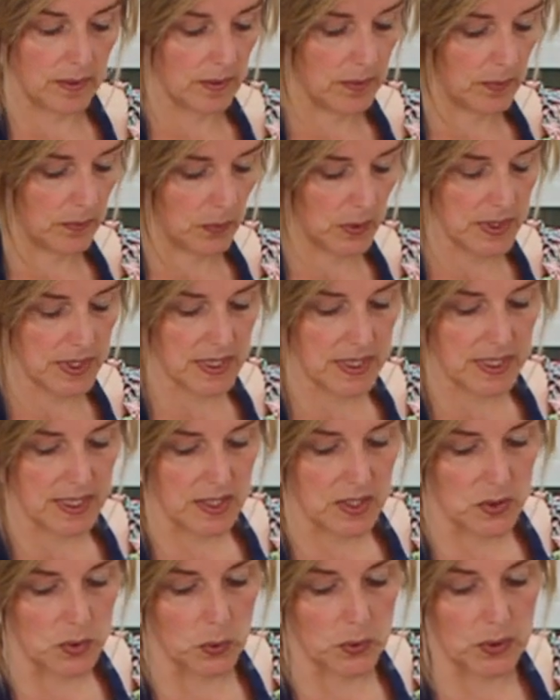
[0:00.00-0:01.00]
Once this
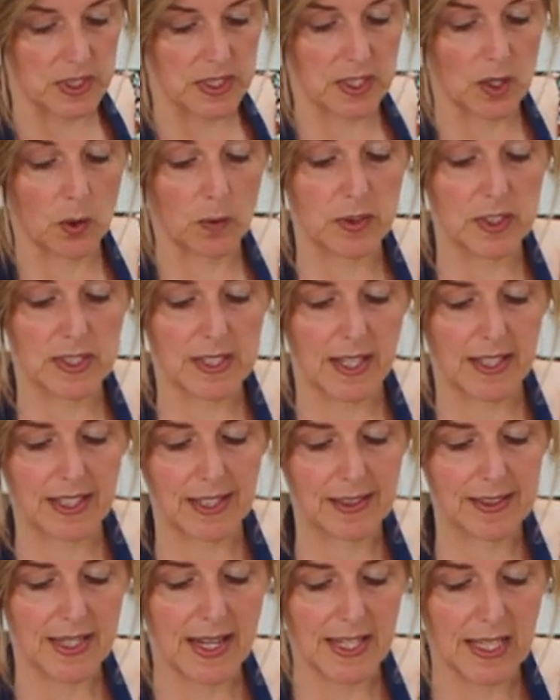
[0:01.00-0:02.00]
is all dissolved, it'll
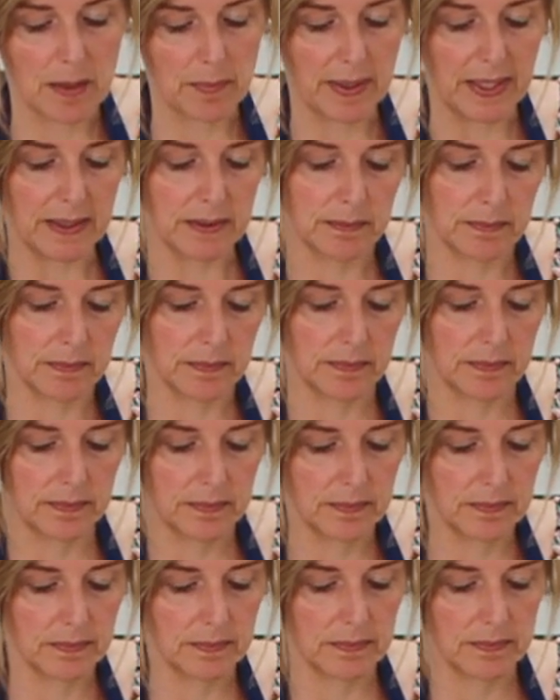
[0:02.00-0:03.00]
take about,
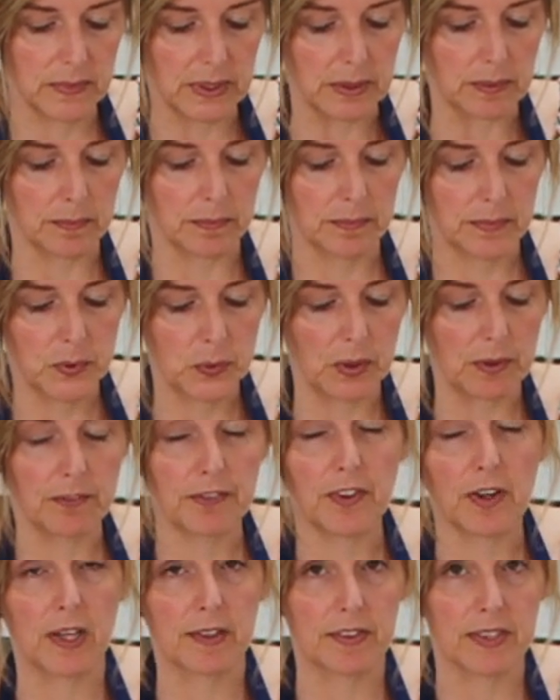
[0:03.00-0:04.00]
well, between
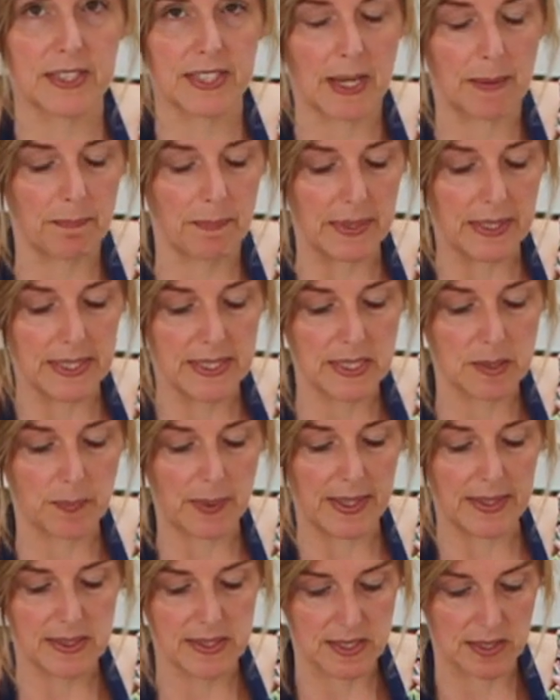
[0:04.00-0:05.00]
5 and 10 minutes,
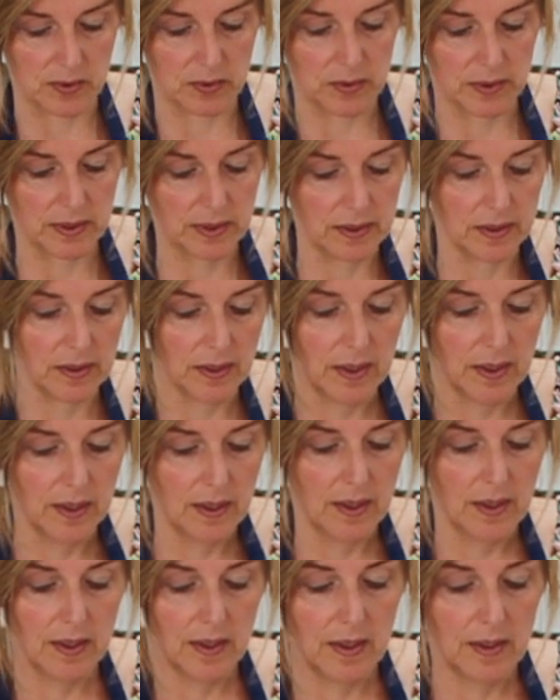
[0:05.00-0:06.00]
depending on the
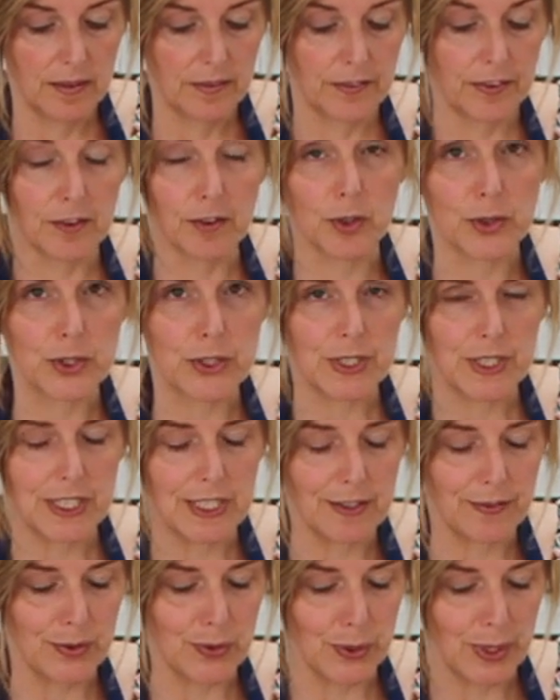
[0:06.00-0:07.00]
ferocity
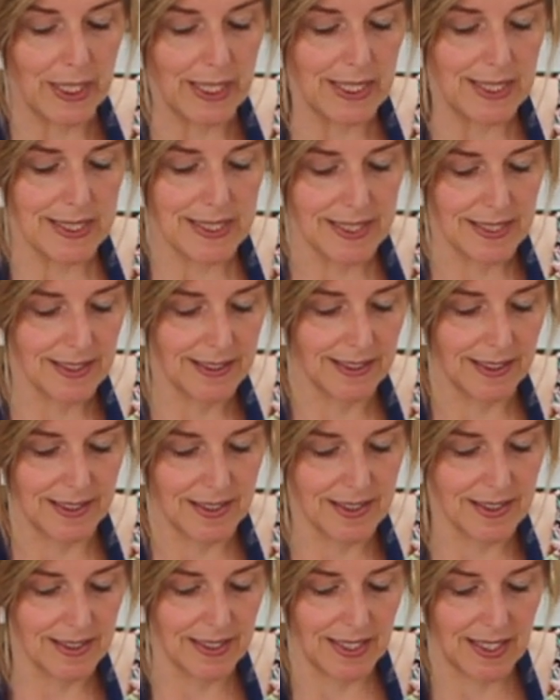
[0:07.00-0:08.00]
of your heat
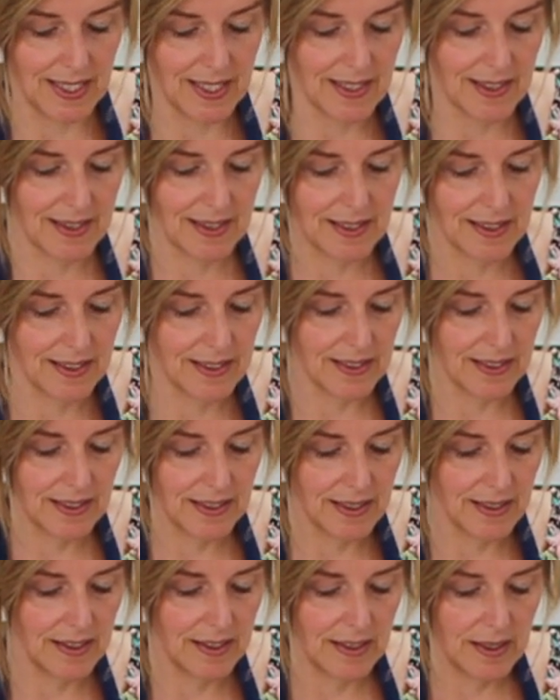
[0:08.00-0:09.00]
underneath.
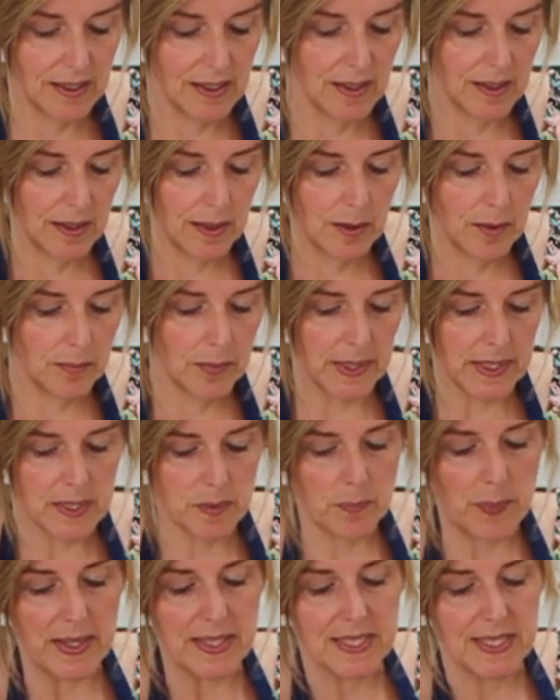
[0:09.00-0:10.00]
But it's
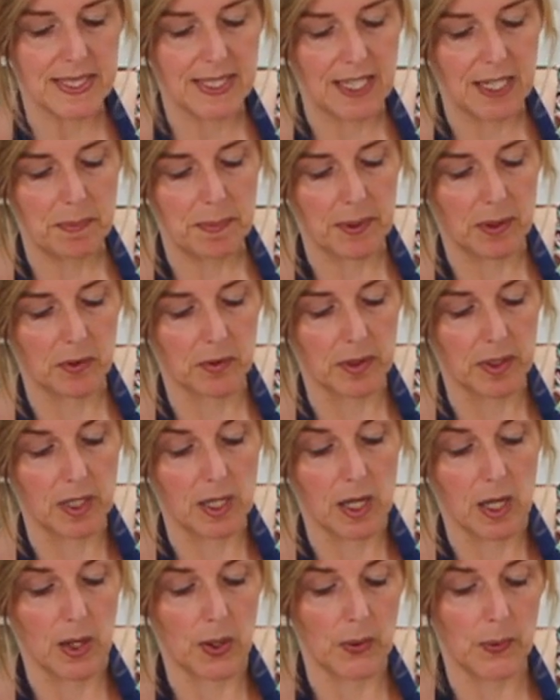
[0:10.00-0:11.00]
best to keep it on the
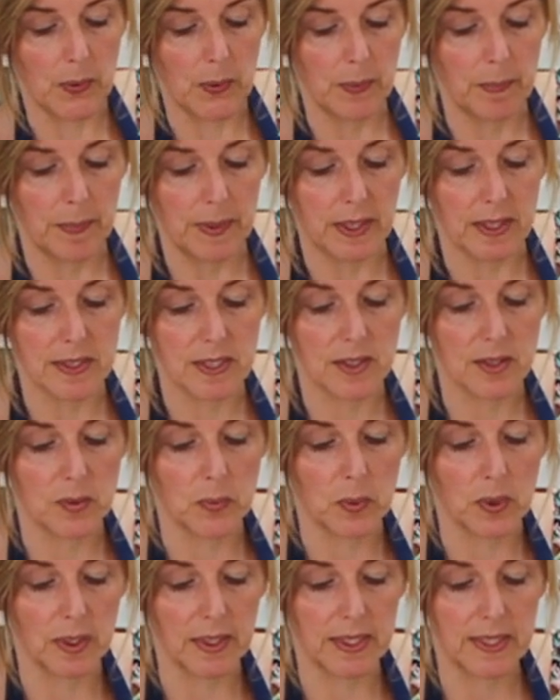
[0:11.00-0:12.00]
low, because
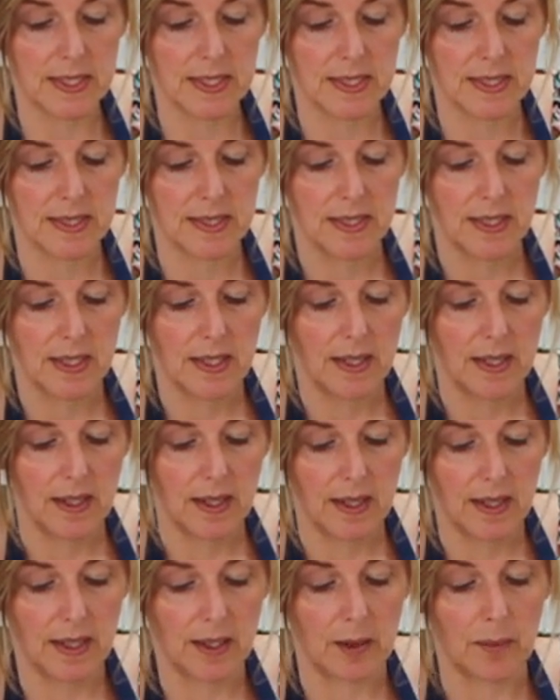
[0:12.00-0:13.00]
otherwise,
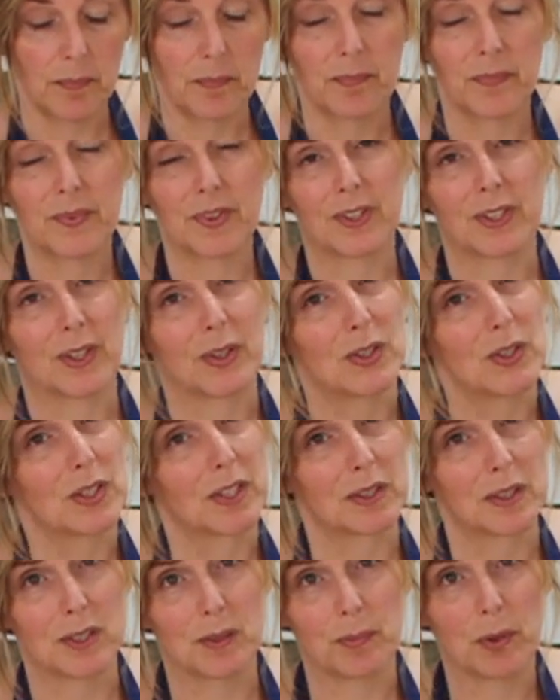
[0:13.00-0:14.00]
you know,
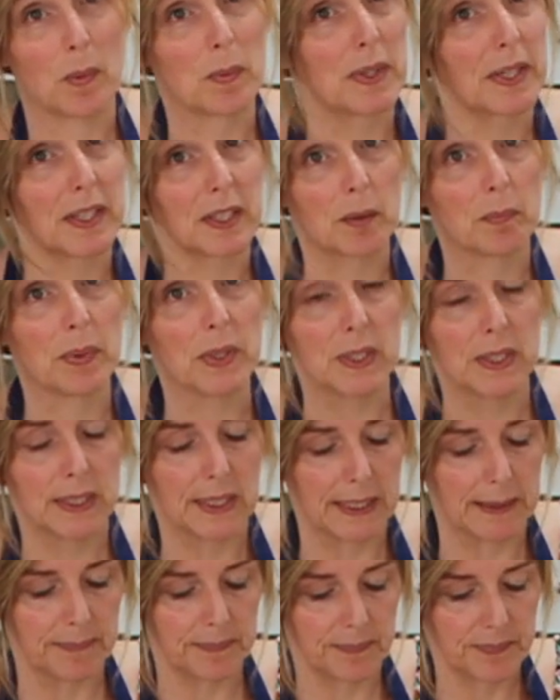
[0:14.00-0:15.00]
you're probably going to burn it,